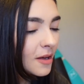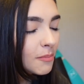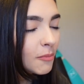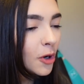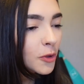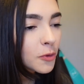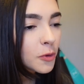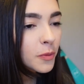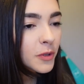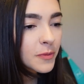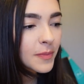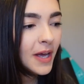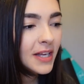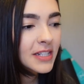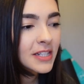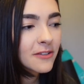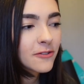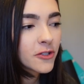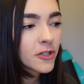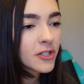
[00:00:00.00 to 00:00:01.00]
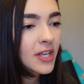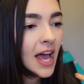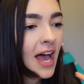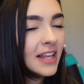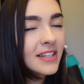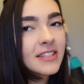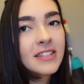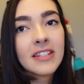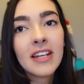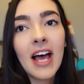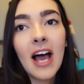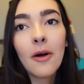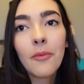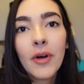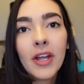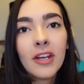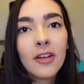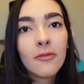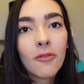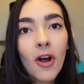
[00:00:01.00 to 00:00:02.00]
multiple perspectives just adds to that
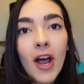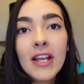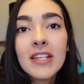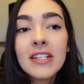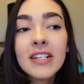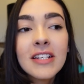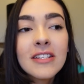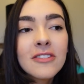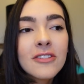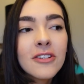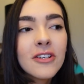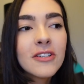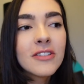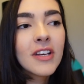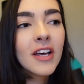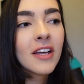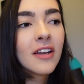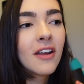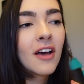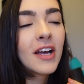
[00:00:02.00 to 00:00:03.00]
when the writing is good, and